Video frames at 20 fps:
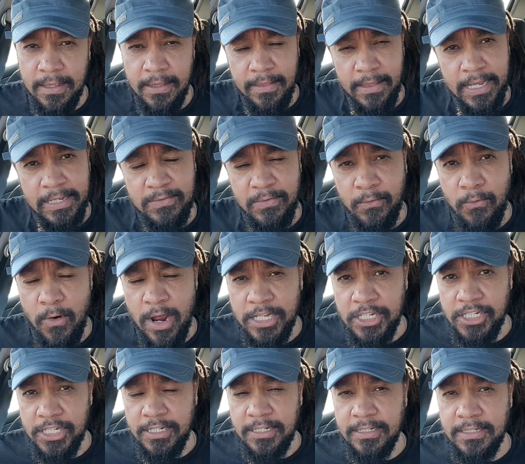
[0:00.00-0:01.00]
Thanks for
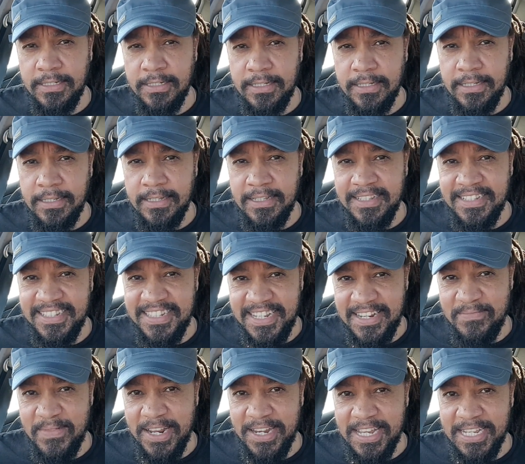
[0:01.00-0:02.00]
watching. See
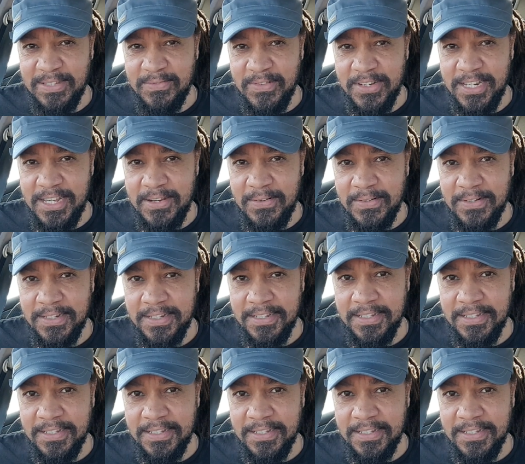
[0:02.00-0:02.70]
you in my next video.